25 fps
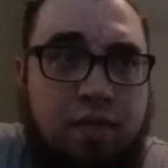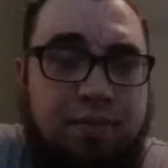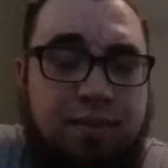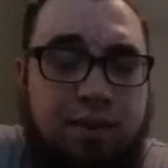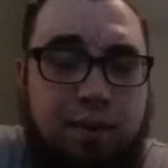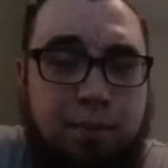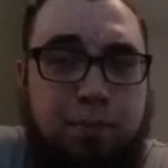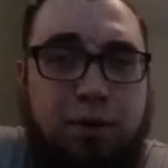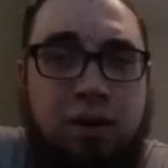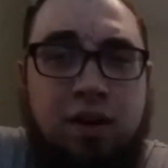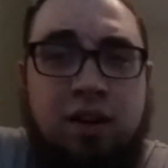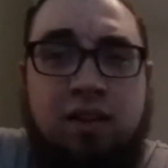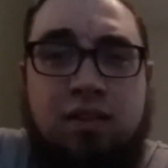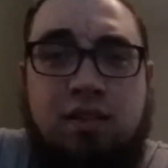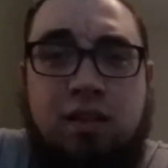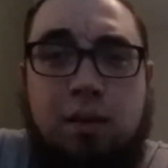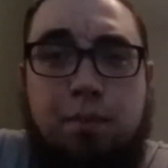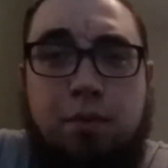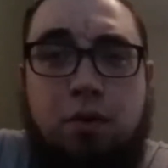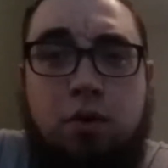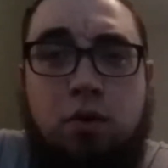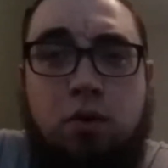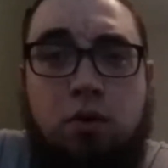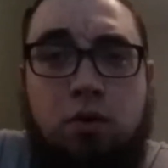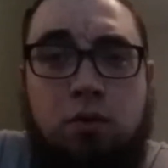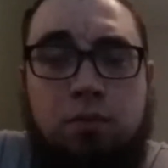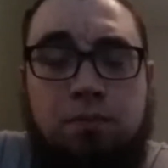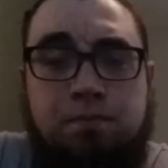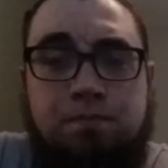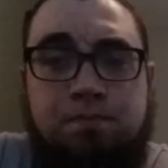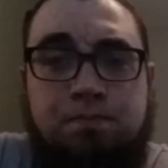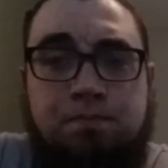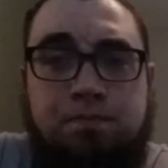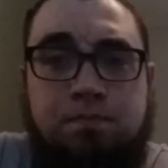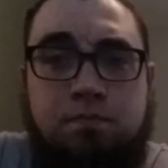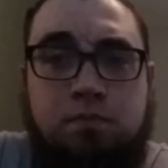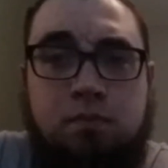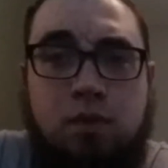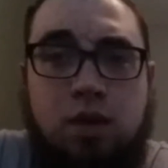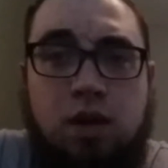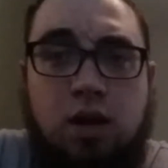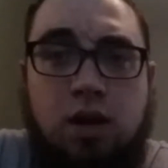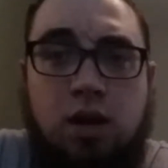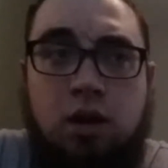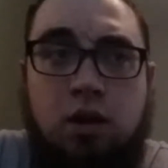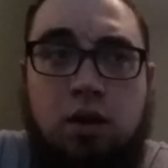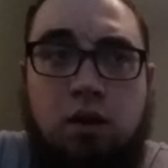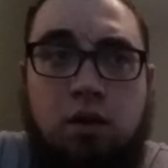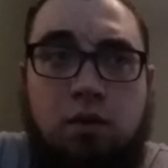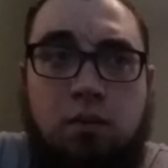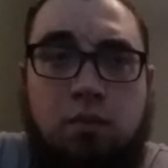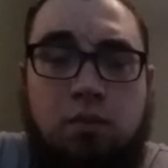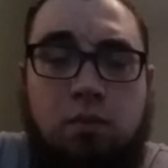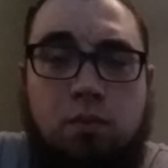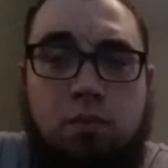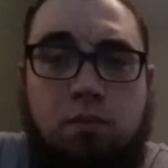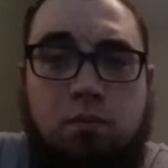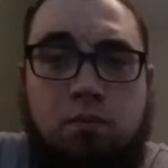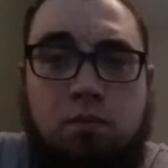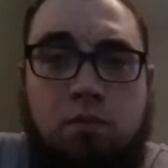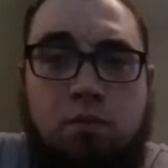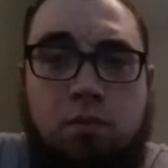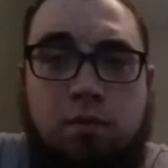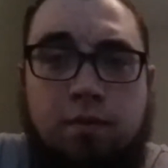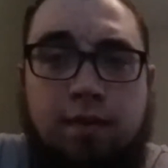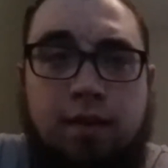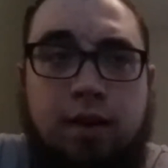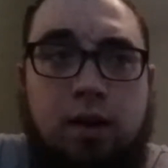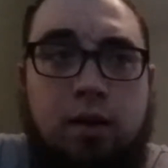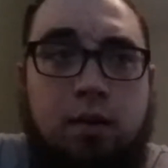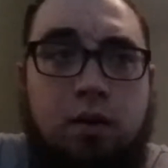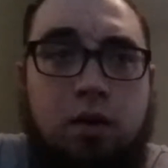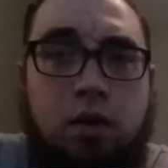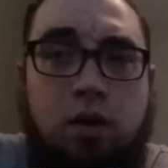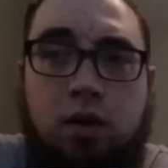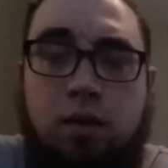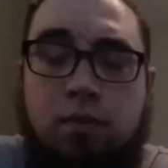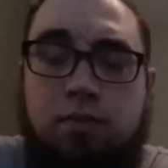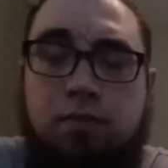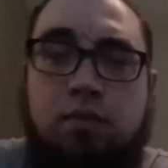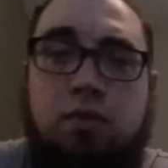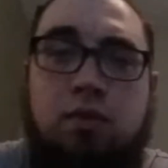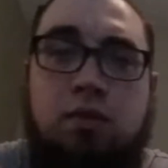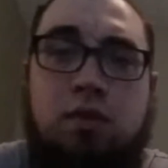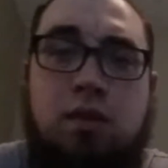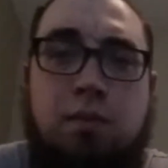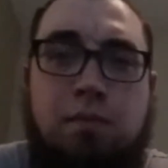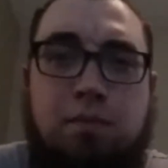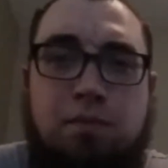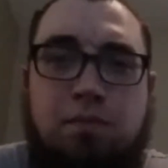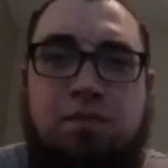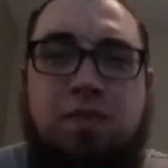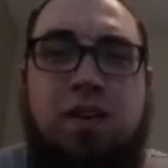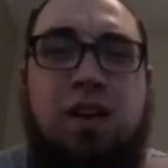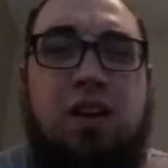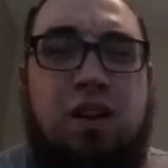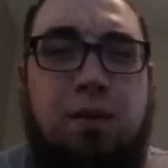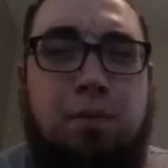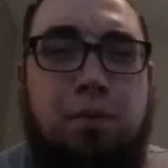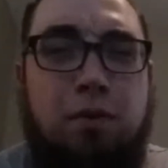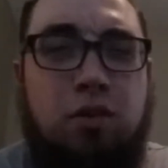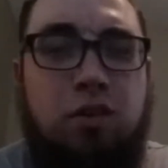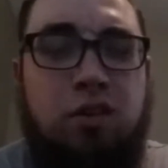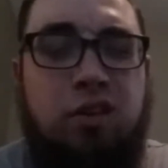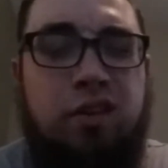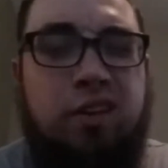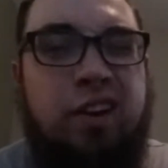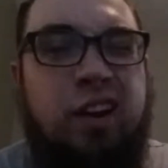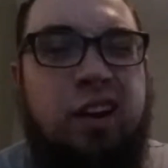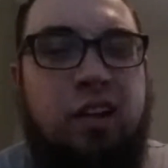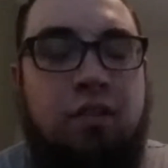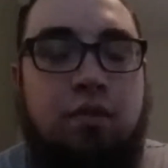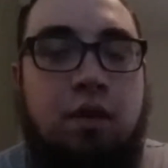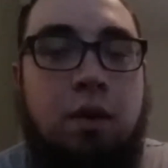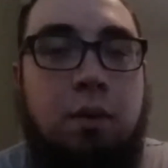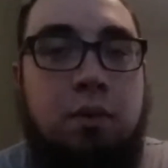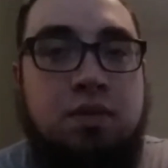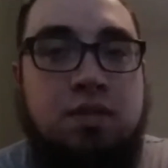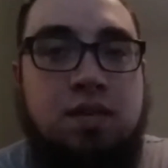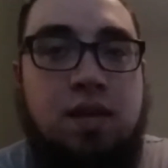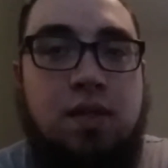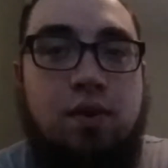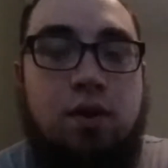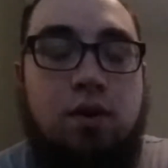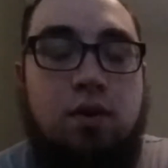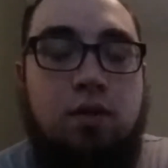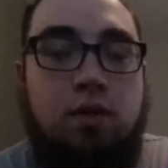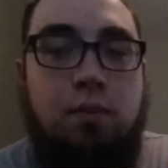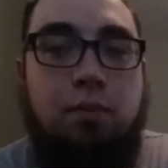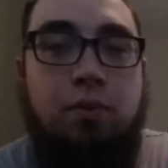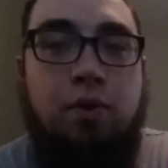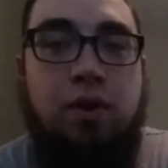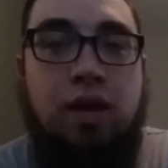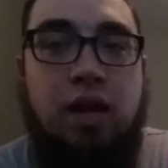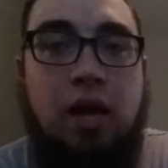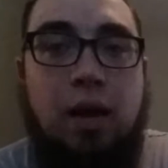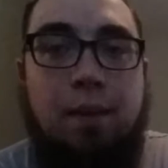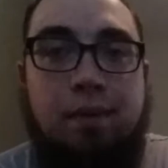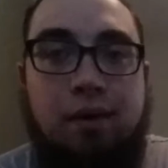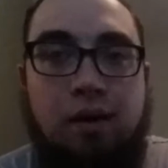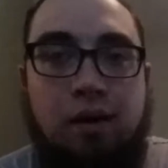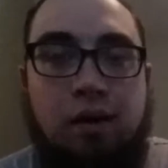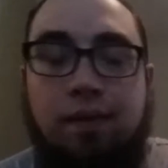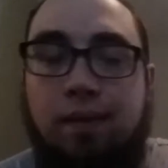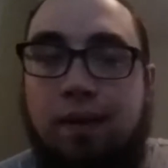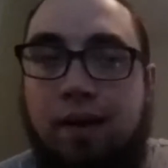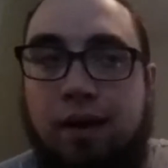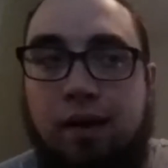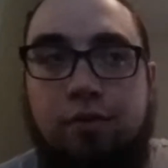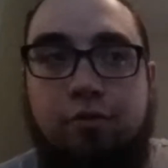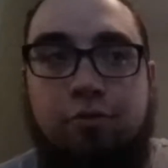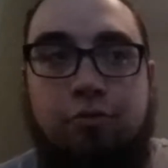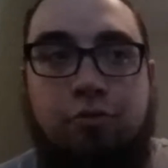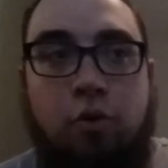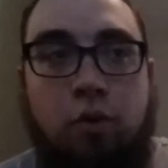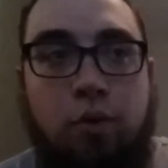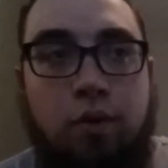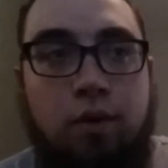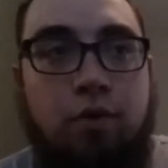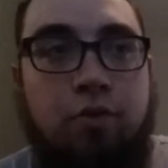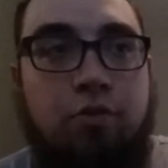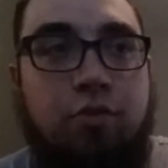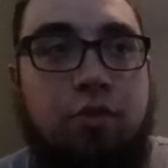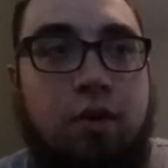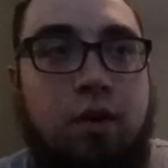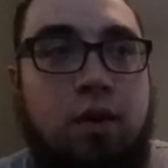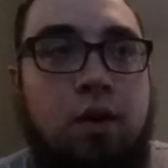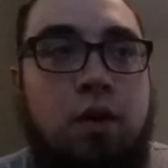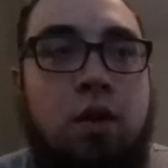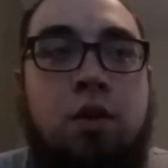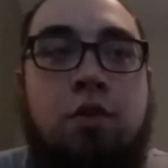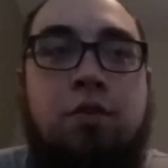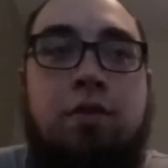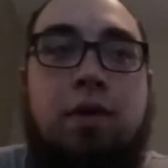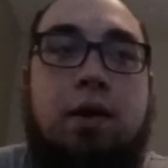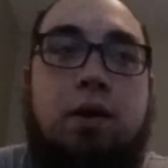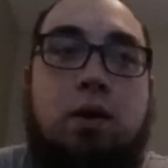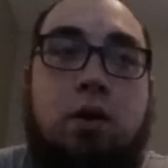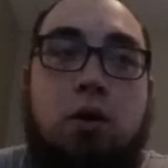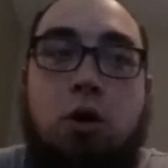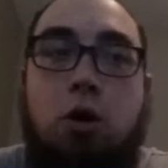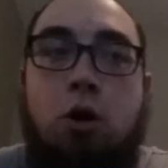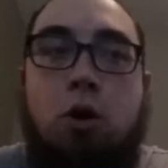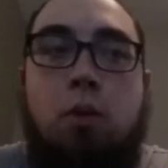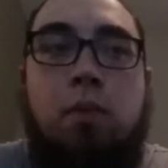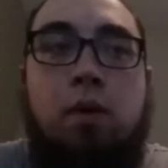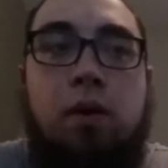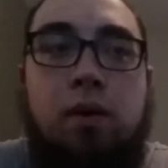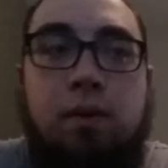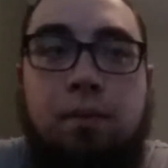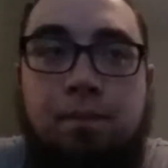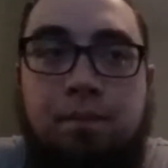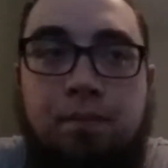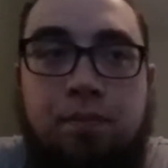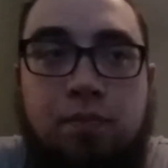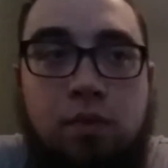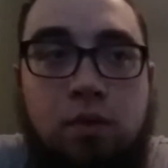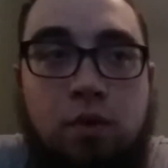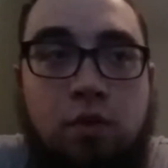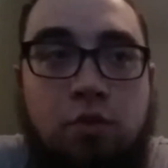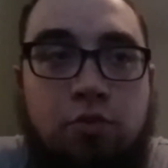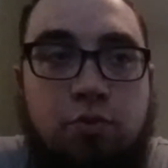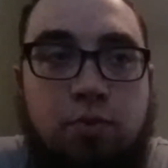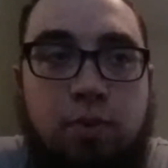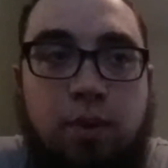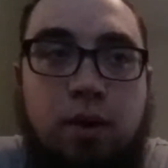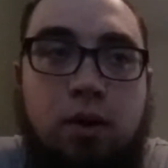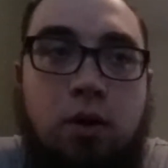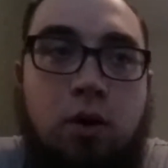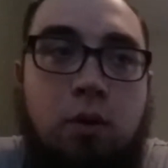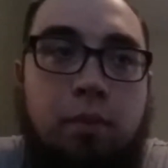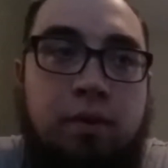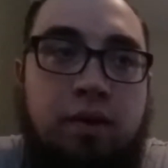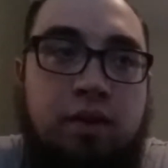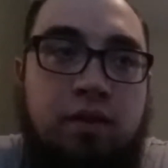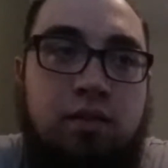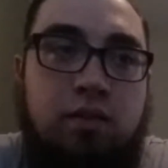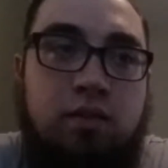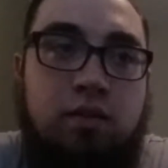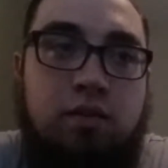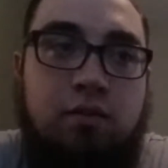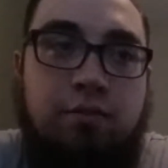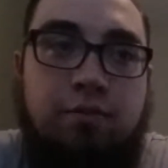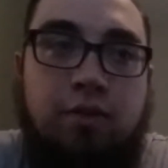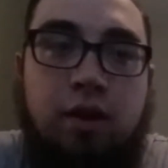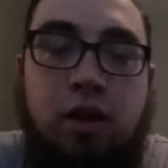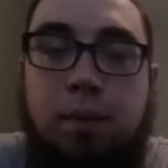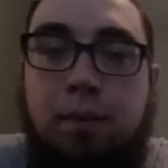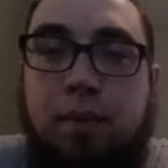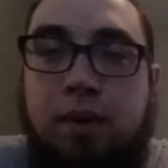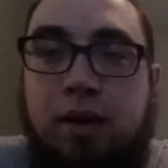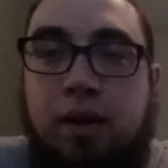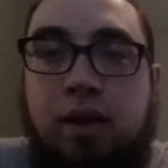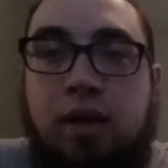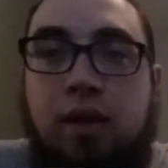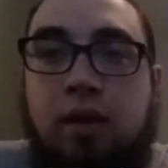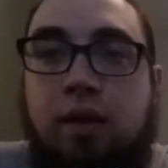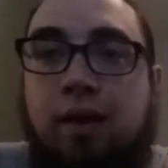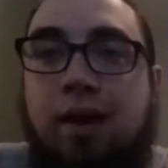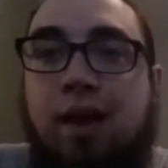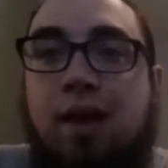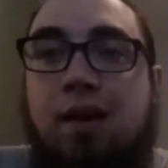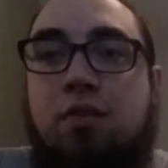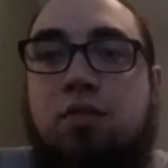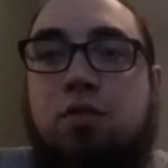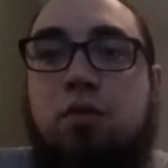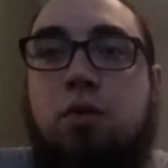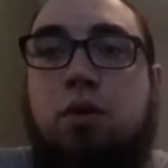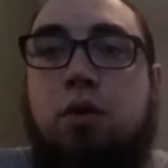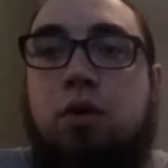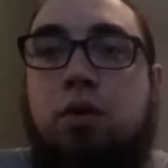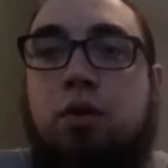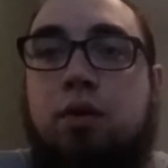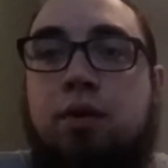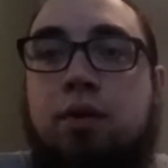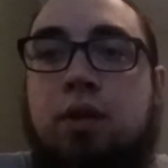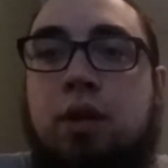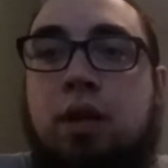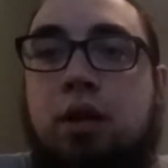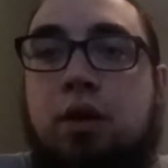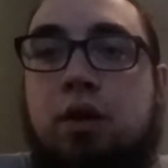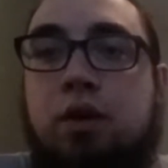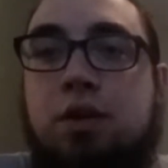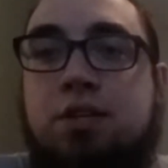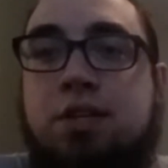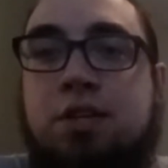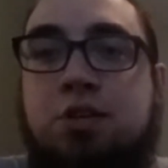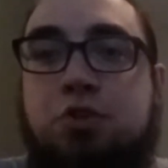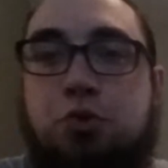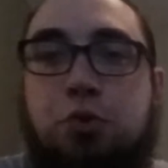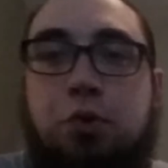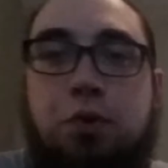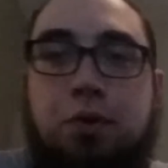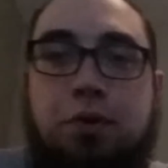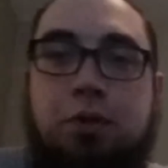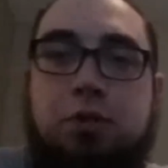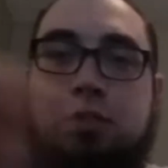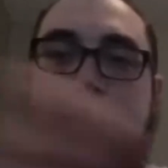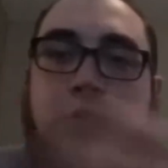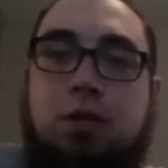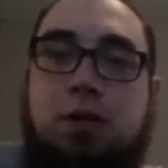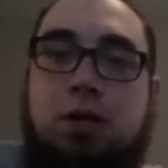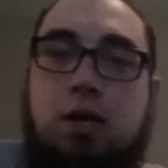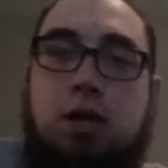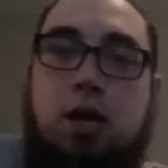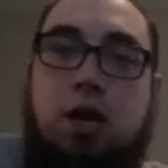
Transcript: They're pretty typical, very typical ingredients, I would say. They're pretty common in a lot of oils. You got your jojoba, sweet almond, vitamin E, and castor oil, and then your essential oils.